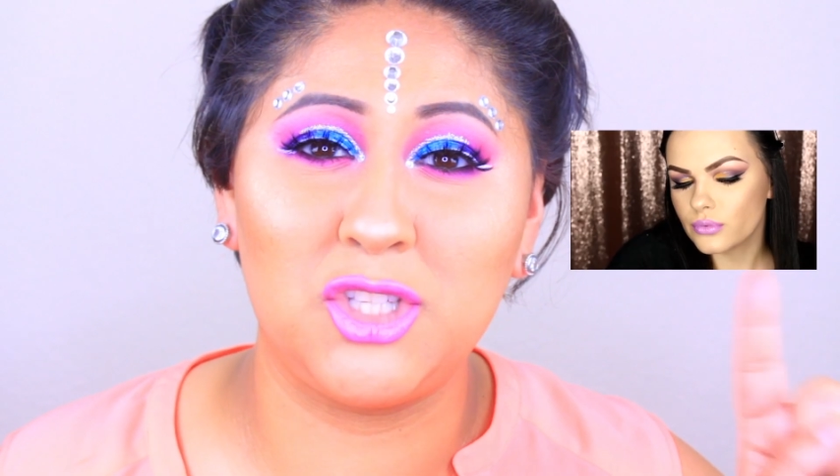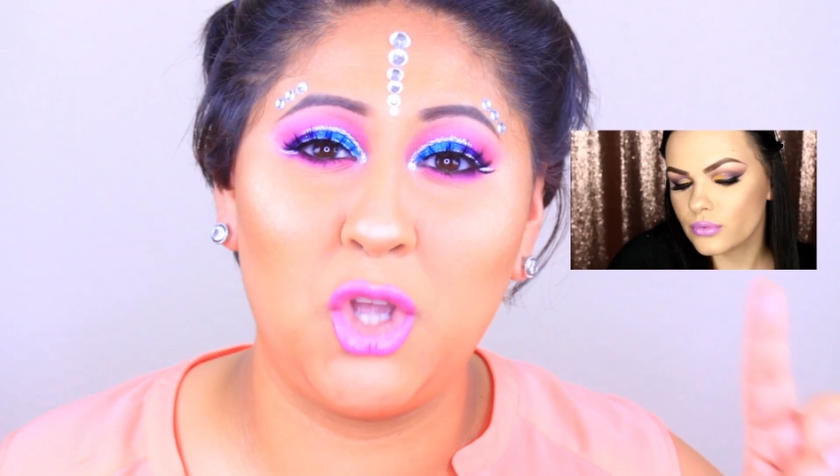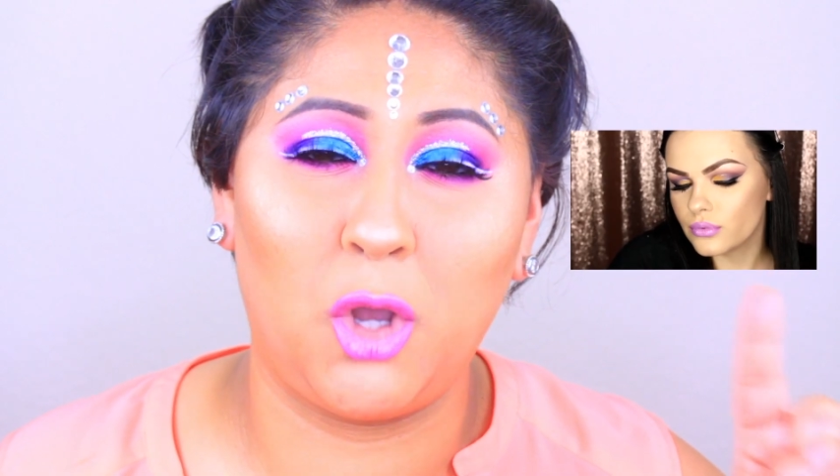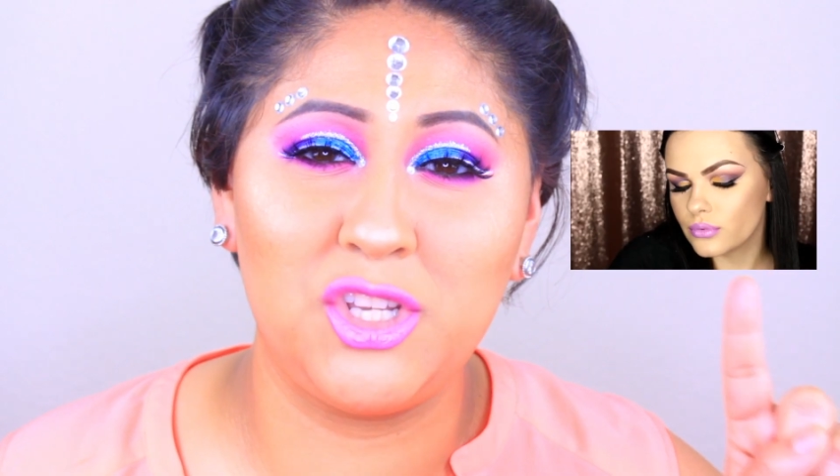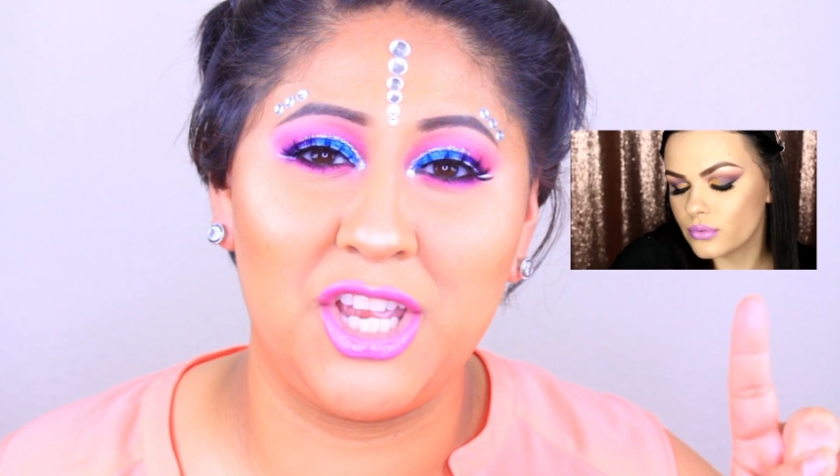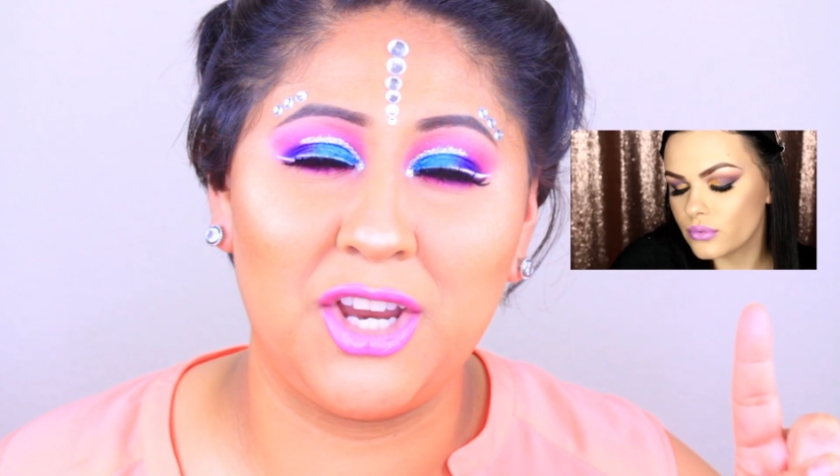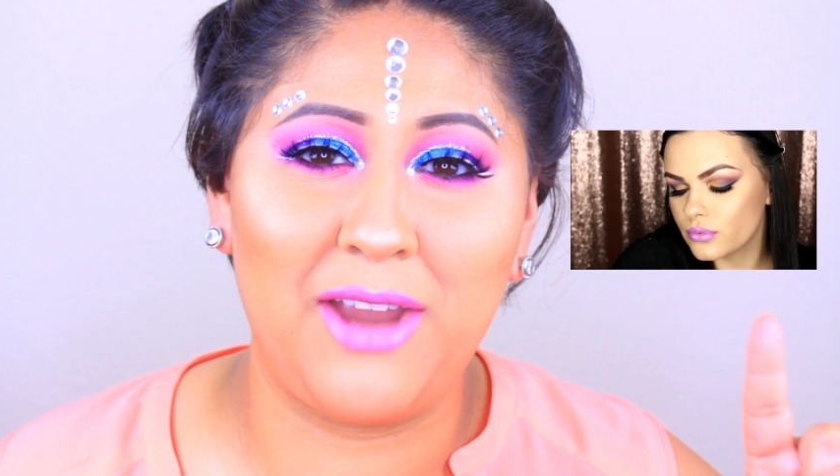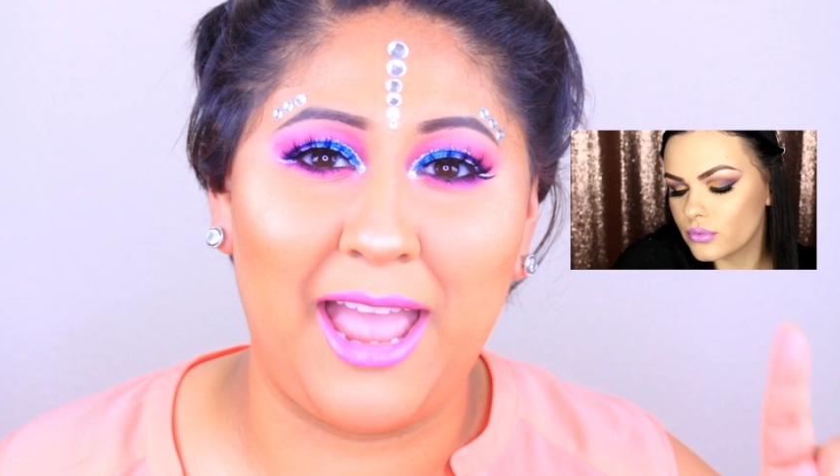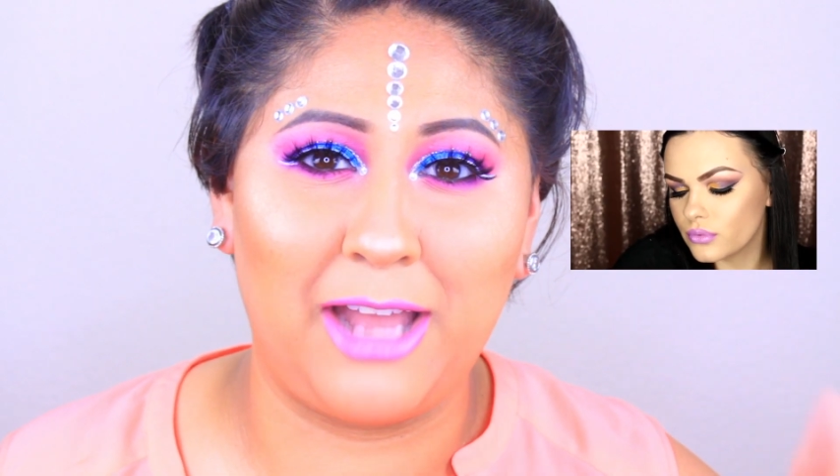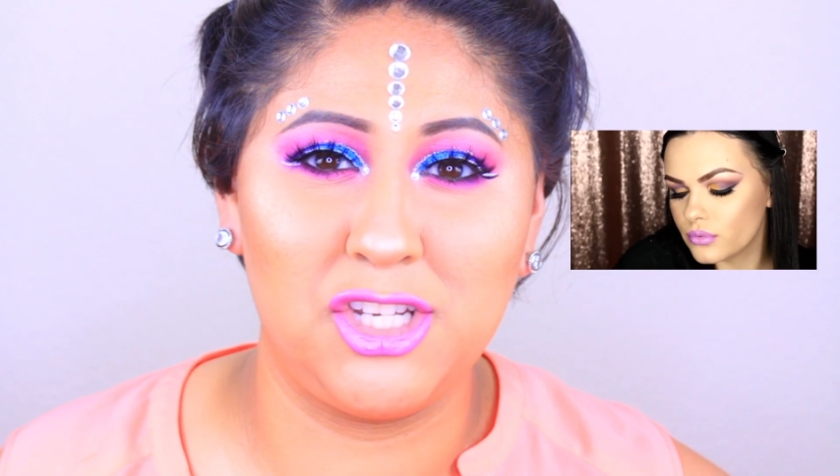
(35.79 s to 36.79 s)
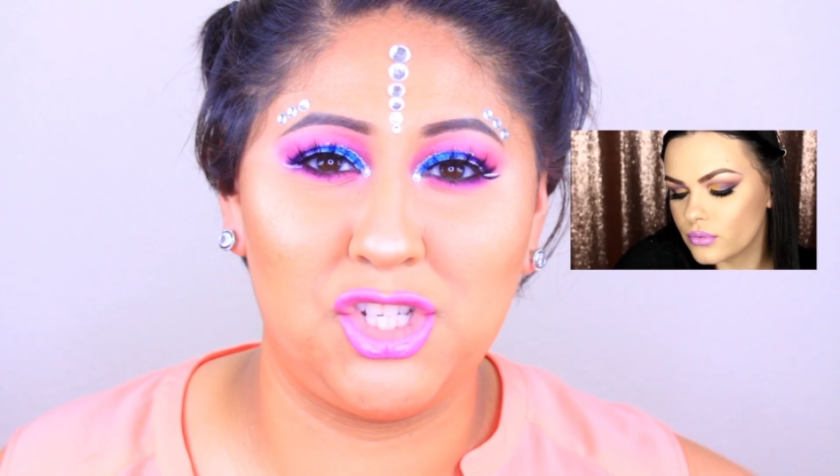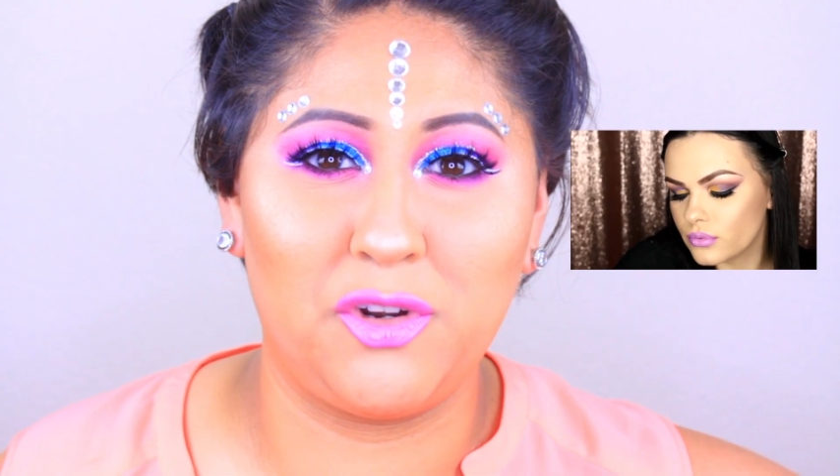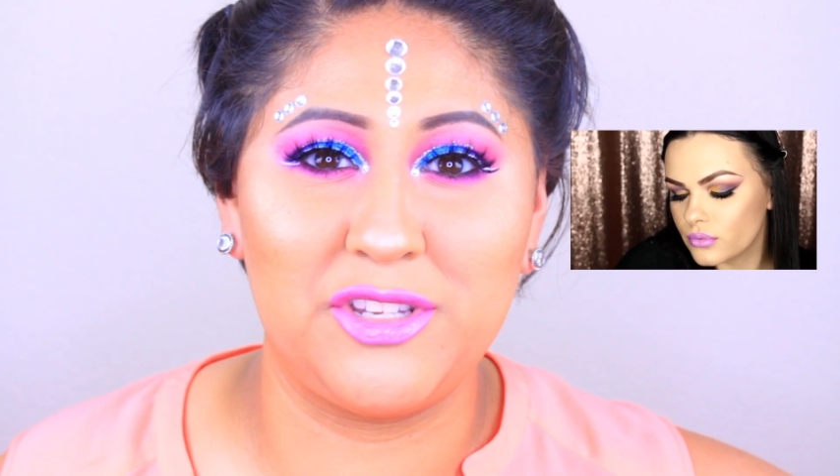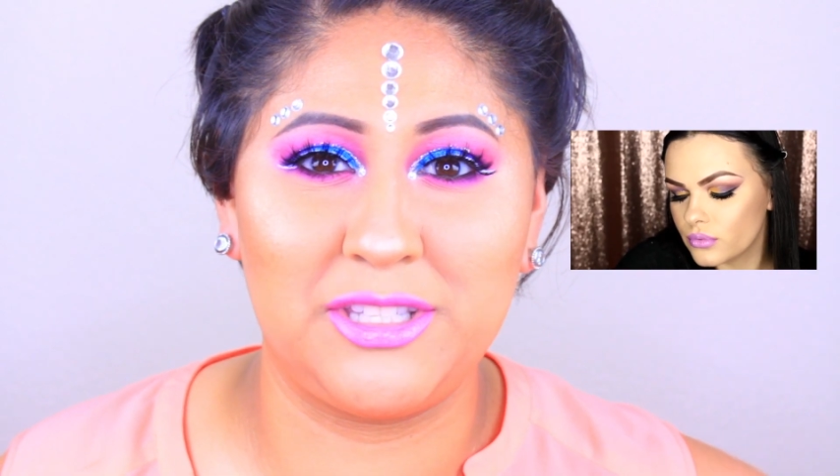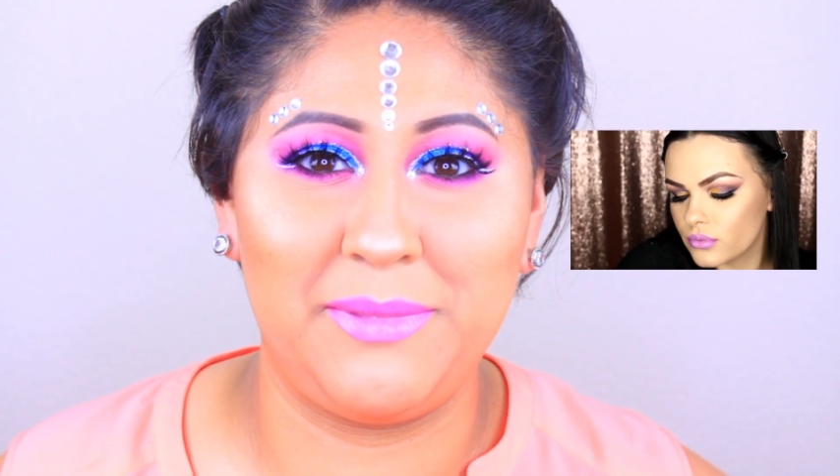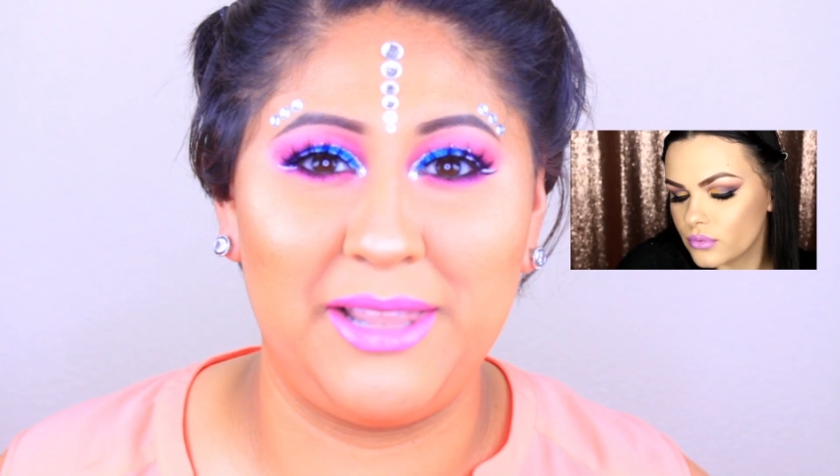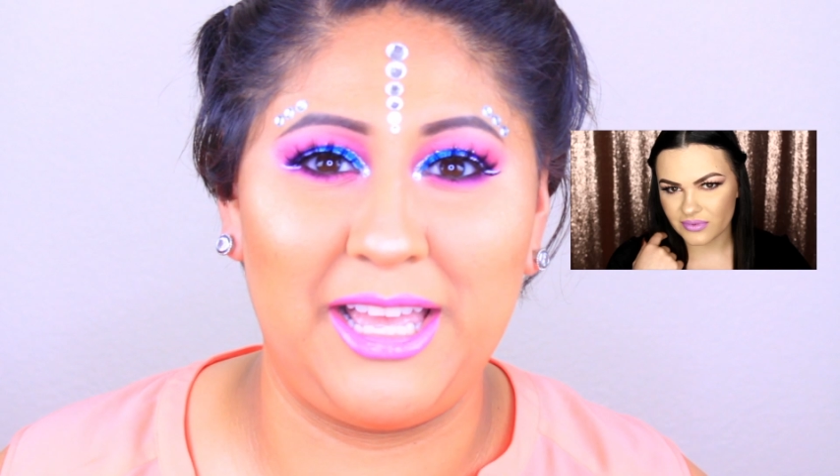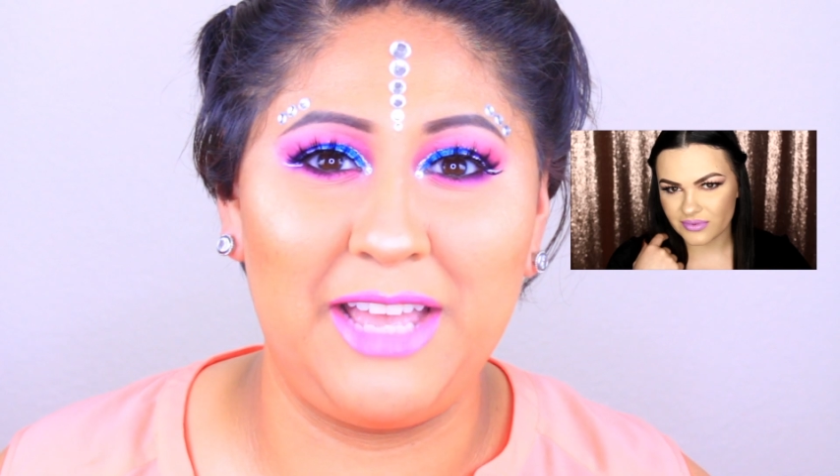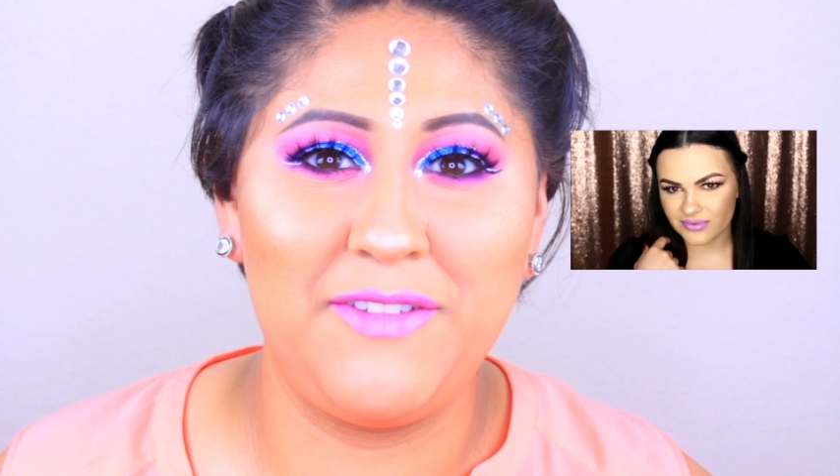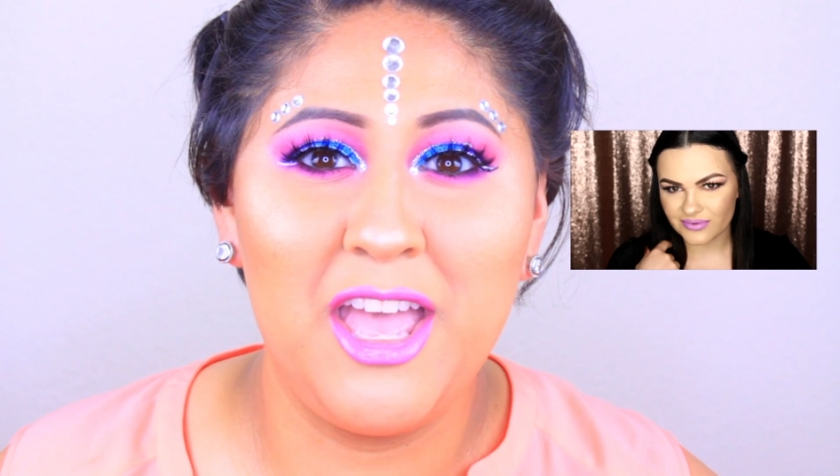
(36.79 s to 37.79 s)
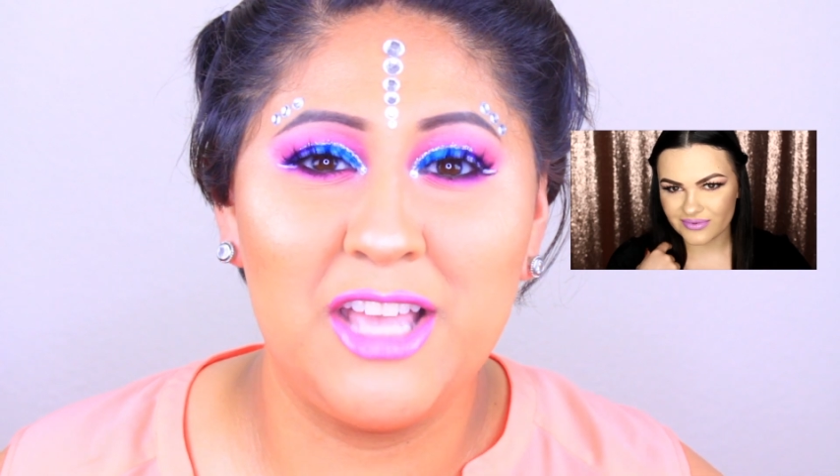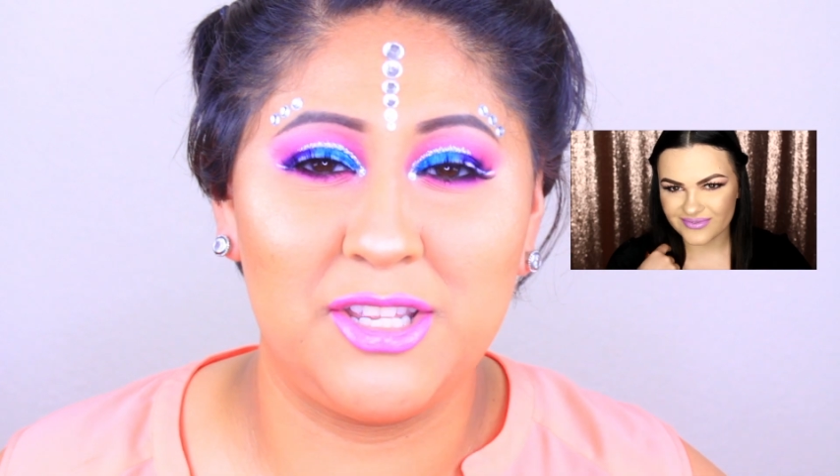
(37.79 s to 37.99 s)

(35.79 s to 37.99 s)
so go check her out and show her some love.